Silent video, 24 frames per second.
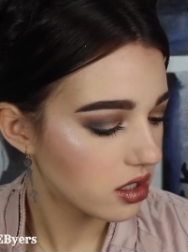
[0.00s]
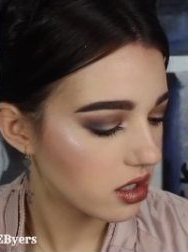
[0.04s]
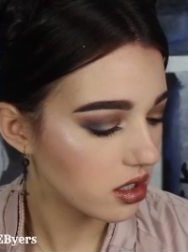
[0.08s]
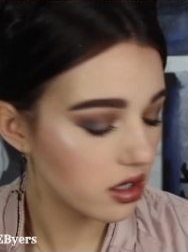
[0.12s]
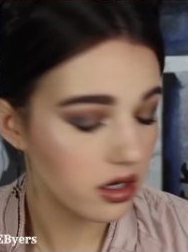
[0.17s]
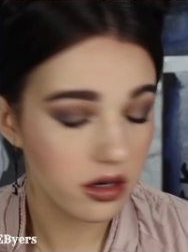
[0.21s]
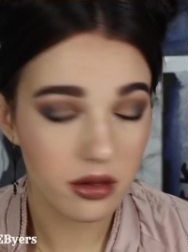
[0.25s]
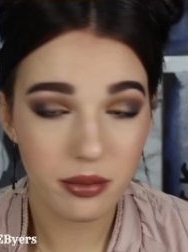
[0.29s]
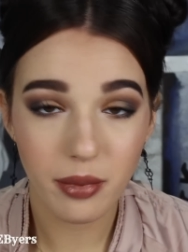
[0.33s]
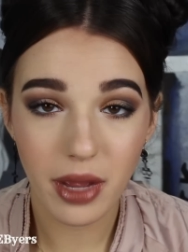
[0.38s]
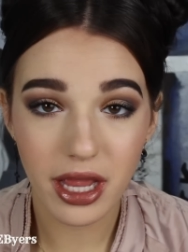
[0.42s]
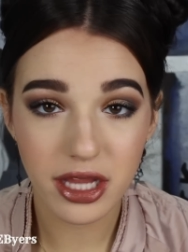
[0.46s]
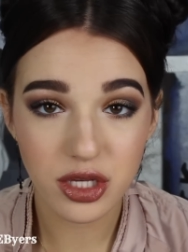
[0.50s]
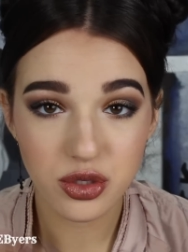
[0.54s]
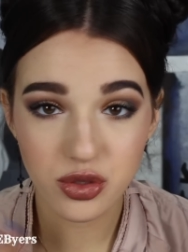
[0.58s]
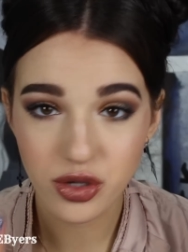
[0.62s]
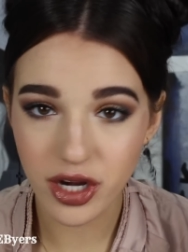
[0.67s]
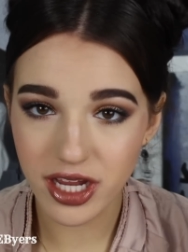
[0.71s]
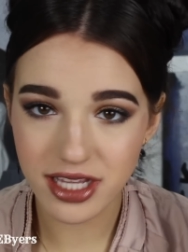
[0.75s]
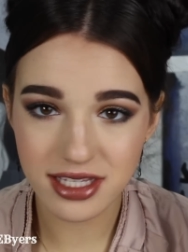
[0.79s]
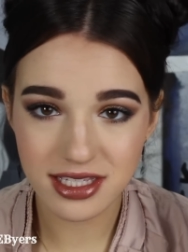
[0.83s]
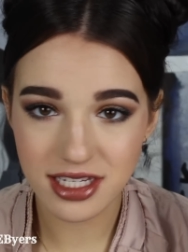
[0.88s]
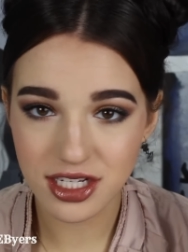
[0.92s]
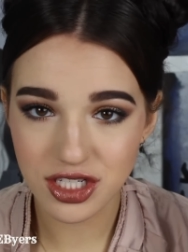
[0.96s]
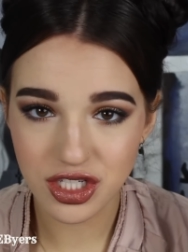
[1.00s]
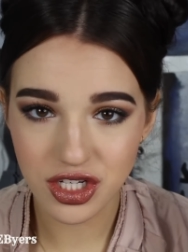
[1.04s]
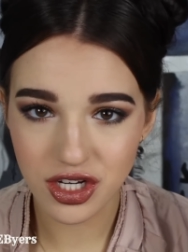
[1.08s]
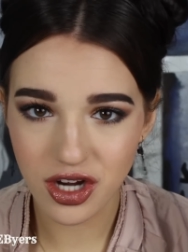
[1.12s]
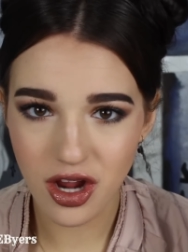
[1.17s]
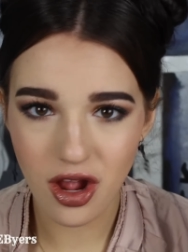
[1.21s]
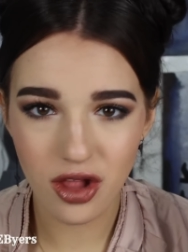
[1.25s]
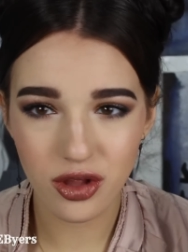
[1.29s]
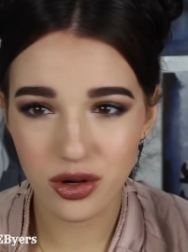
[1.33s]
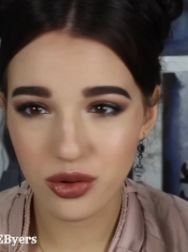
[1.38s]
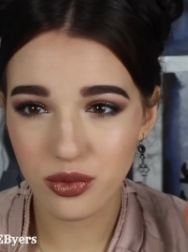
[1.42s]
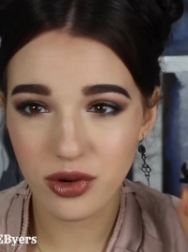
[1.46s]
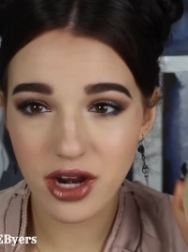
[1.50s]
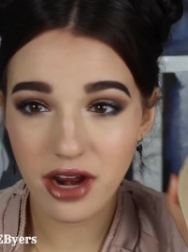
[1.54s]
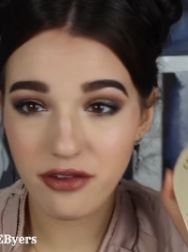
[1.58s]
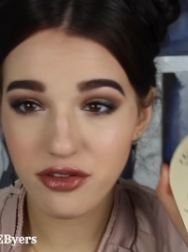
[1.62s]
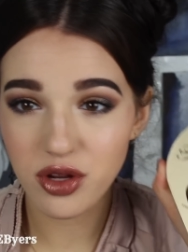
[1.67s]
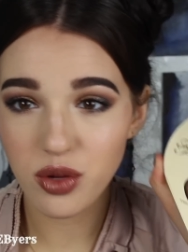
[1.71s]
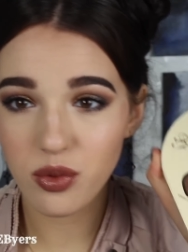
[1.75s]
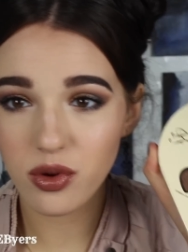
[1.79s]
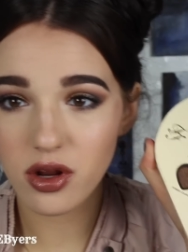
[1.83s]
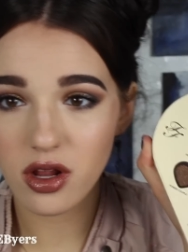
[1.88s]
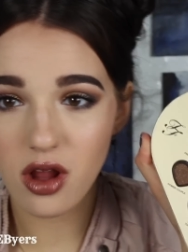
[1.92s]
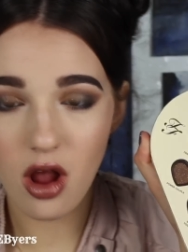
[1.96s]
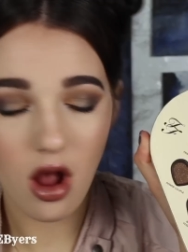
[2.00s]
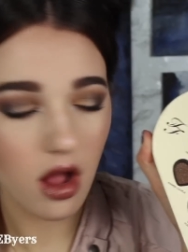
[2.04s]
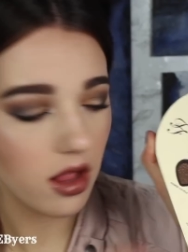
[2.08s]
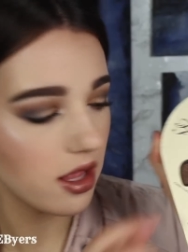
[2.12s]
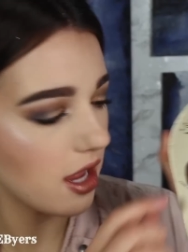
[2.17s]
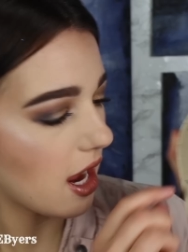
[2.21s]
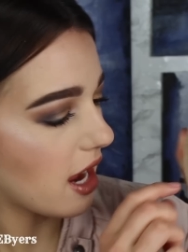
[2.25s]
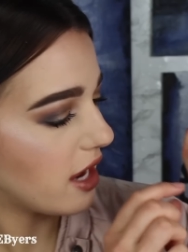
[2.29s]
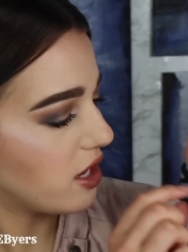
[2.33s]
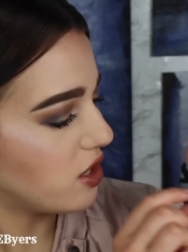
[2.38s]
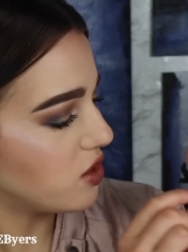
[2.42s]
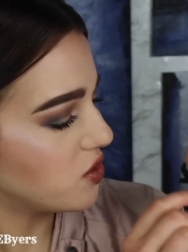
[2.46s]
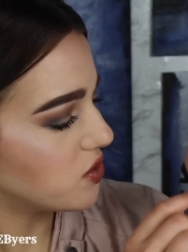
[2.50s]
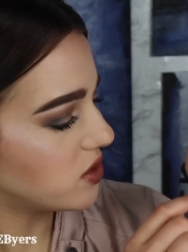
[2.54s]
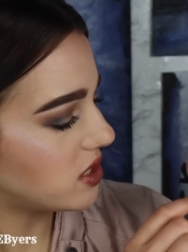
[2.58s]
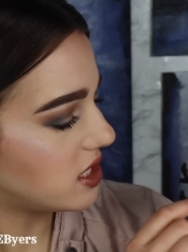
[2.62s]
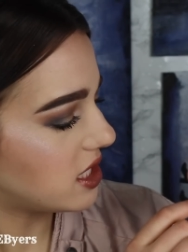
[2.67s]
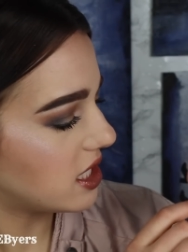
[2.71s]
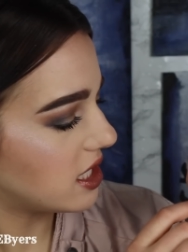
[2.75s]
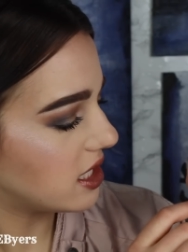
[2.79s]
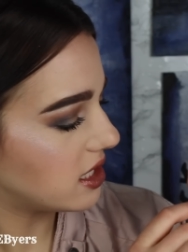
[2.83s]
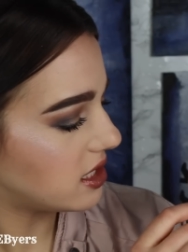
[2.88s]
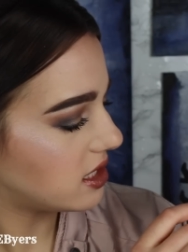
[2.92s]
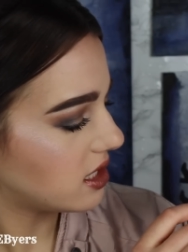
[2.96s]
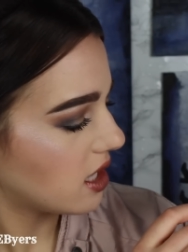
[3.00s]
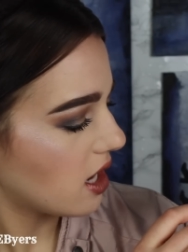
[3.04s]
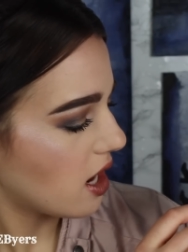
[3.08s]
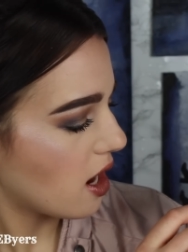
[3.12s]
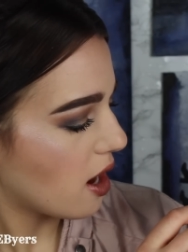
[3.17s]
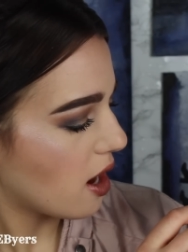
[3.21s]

or my transition color, whatever you want to call it, I use this